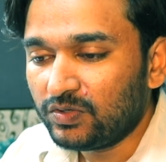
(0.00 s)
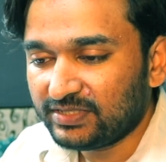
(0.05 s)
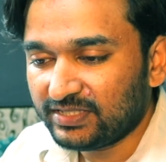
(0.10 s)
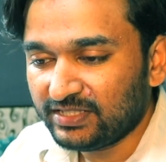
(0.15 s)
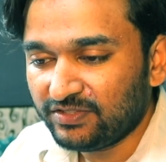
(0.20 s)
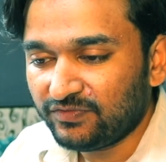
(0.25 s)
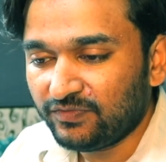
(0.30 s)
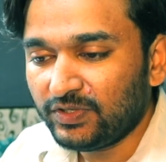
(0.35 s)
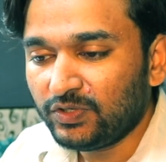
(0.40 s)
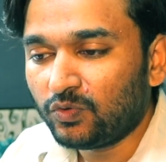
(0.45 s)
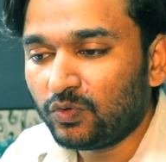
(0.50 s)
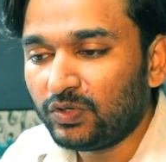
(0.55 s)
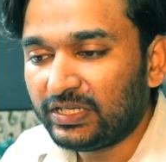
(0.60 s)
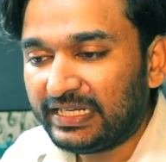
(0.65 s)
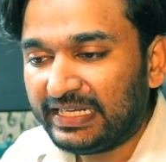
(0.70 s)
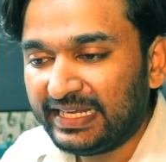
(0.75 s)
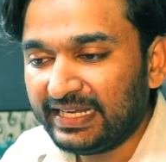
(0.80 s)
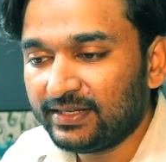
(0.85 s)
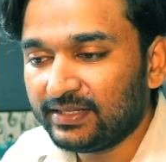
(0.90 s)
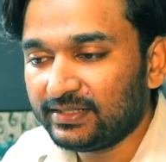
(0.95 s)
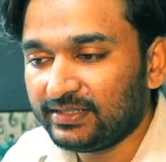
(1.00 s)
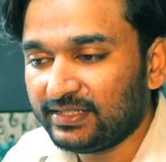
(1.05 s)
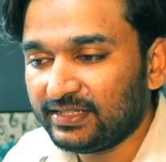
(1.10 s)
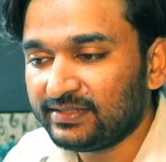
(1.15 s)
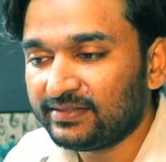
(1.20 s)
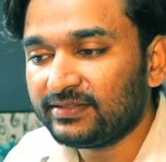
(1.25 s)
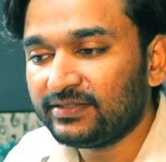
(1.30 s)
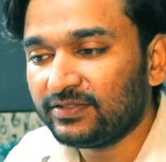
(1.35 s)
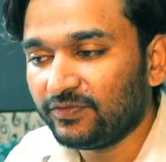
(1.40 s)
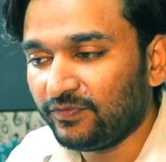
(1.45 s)
since we don't need
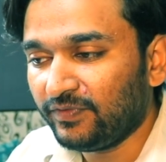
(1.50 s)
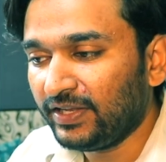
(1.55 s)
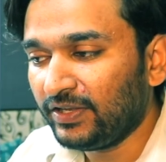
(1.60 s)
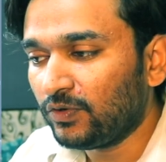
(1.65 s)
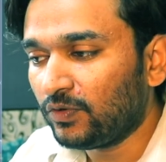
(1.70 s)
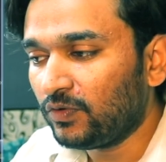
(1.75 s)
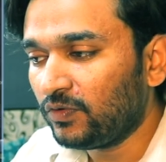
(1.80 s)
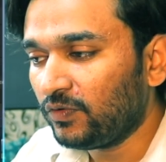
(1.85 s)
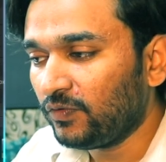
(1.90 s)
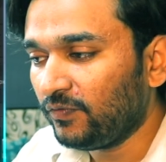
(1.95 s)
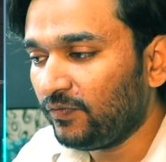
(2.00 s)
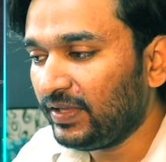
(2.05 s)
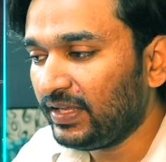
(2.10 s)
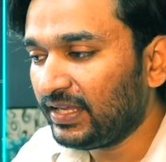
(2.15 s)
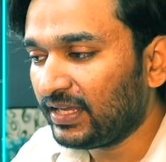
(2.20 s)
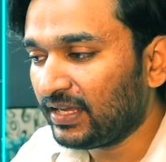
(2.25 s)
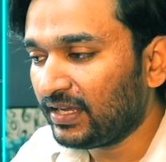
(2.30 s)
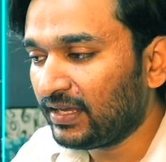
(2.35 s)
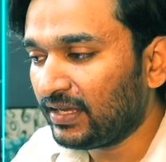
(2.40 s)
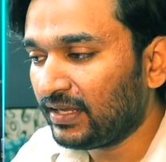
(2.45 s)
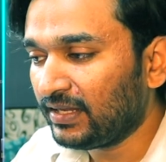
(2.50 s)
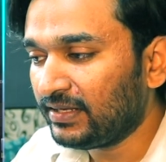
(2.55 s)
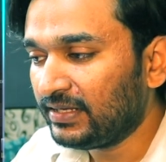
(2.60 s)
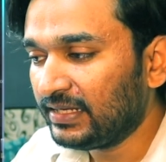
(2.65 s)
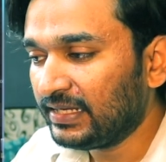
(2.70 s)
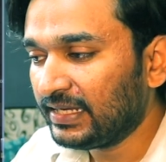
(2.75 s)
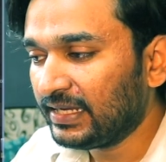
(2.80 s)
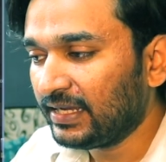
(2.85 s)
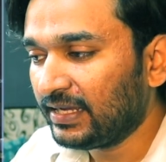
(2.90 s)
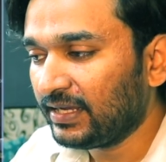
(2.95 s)
this window, we can
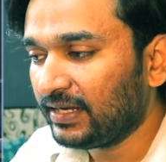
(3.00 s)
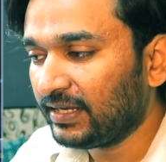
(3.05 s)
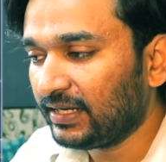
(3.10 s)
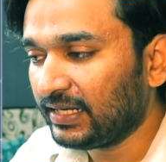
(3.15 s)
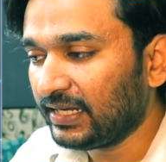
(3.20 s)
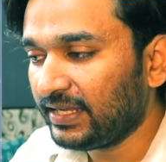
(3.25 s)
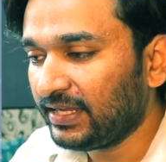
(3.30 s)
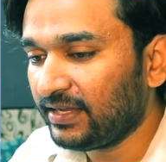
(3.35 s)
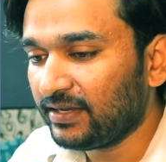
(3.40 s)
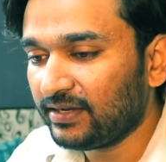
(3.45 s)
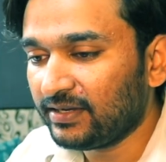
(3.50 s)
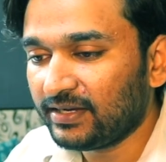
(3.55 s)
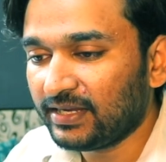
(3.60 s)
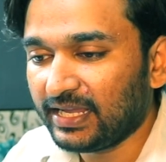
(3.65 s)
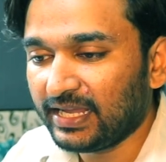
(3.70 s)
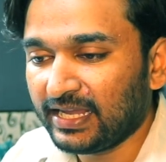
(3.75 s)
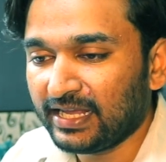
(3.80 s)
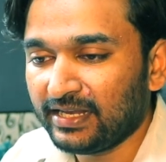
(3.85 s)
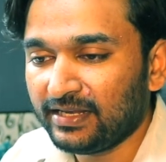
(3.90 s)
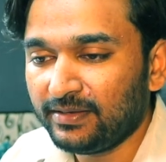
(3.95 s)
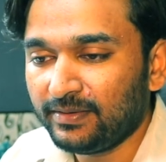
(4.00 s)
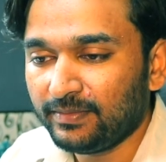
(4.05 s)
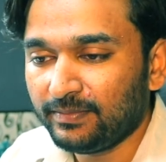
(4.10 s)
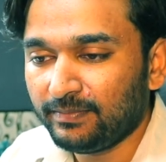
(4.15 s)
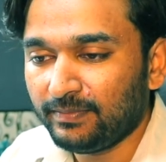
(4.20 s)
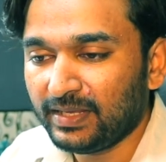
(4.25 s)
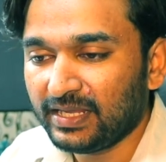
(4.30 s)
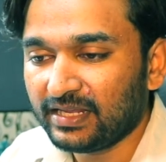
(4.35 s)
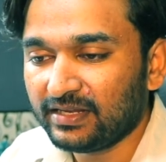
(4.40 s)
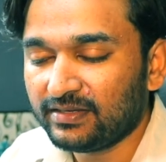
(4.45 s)
click here and
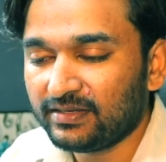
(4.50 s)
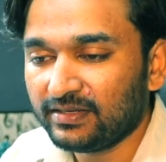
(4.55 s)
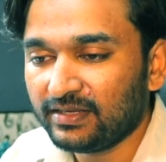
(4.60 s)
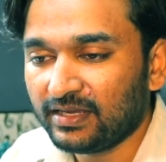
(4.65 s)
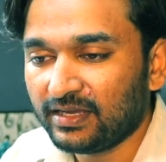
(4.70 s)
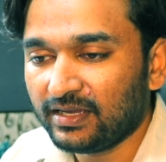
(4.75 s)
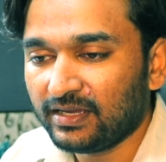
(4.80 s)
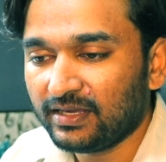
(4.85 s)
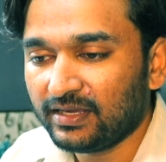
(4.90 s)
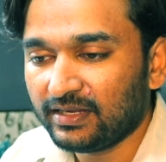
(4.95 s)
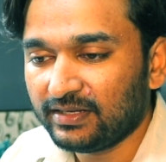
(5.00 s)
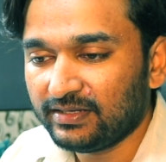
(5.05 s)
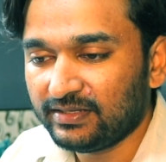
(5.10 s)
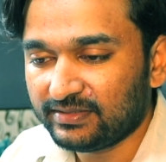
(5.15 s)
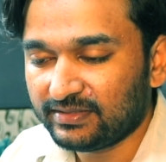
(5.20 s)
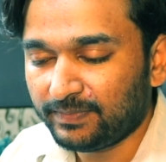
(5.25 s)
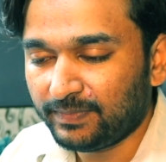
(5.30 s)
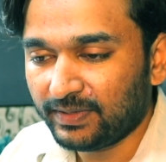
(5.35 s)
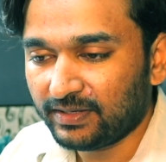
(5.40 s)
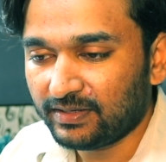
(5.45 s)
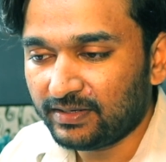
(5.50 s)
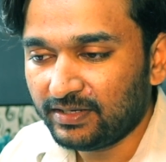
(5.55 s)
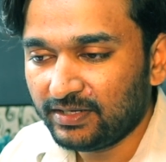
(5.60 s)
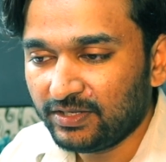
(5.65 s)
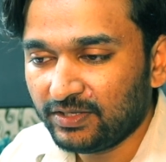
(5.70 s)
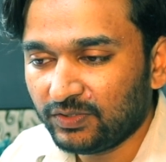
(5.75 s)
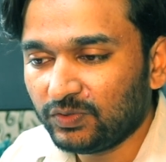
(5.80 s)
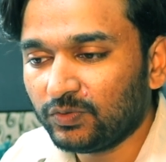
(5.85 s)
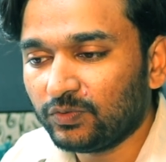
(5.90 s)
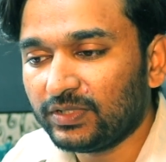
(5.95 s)
make it disappear
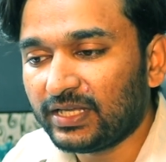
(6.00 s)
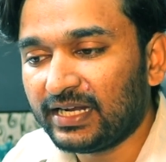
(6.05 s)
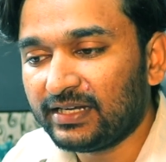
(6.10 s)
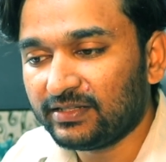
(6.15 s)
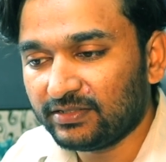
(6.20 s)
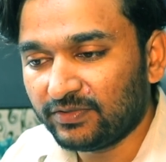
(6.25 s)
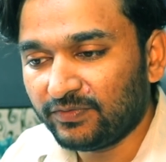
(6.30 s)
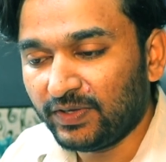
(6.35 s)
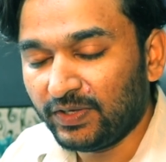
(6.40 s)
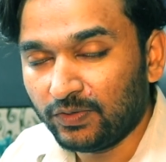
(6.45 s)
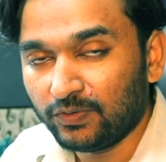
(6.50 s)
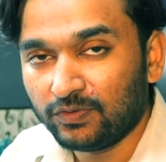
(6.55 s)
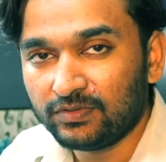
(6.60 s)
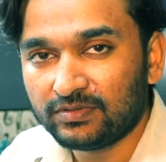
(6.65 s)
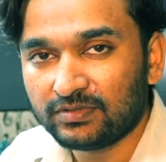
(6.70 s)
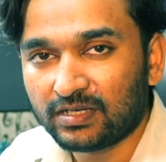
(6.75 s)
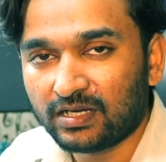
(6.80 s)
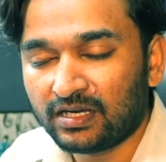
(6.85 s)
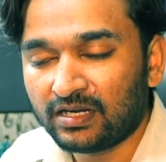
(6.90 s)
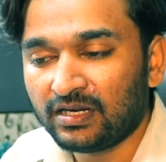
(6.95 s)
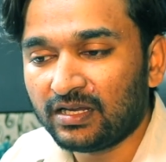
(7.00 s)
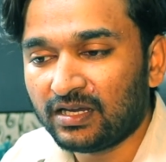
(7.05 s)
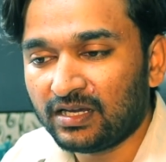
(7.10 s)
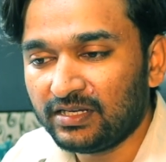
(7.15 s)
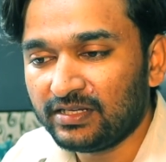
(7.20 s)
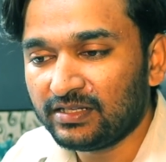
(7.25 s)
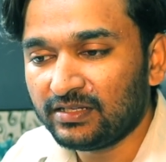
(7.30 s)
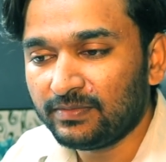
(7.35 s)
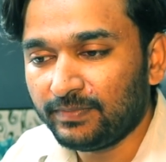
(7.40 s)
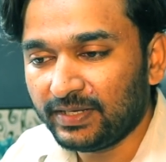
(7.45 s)
so that the windows are a
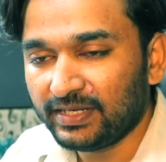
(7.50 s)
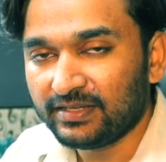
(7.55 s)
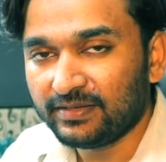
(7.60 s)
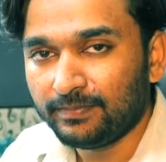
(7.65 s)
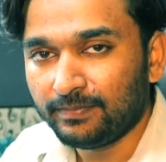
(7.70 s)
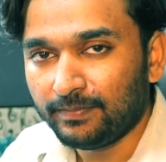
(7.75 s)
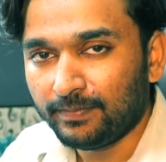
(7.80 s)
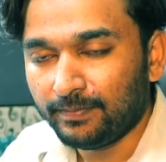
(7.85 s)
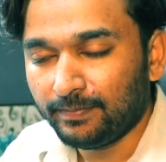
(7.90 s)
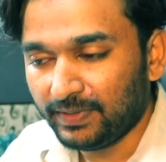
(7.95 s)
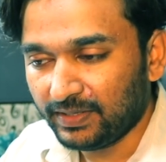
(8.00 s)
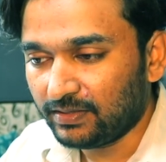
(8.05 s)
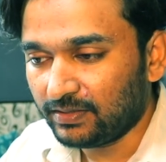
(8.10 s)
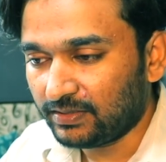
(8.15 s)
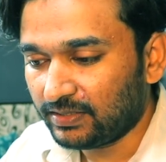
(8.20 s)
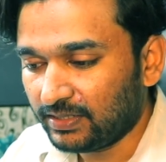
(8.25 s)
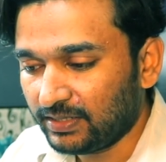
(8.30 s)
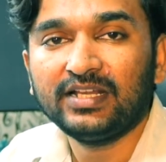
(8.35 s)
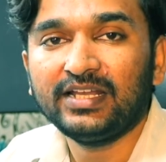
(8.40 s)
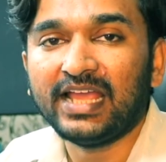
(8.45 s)
little bit bigger.